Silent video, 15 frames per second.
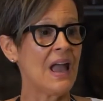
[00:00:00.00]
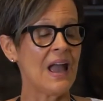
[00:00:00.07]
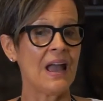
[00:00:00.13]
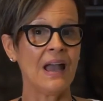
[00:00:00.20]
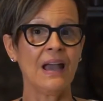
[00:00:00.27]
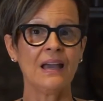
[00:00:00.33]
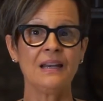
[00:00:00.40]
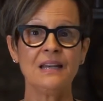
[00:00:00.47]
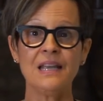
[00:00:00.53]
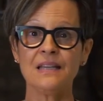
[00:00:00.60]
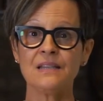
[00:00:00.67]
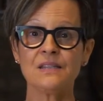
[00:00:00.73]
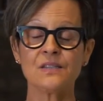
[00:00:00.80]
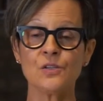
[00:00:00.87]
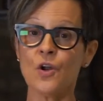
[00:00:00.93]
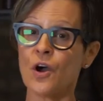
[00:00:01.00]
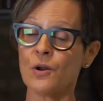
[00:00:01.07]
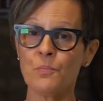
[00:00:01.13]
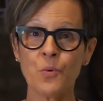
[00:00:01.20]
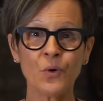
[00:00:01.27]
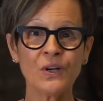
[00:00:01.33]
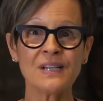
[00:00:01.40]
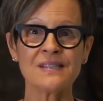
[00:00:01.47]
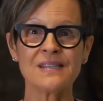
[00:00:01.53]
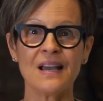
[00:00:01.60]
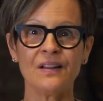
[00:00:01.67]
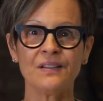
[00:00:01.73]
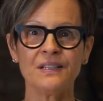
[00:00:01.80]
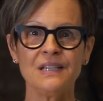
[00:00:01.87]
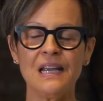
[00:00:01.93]
And it's not a boring
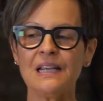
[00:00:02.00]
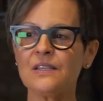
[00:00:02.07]
salad.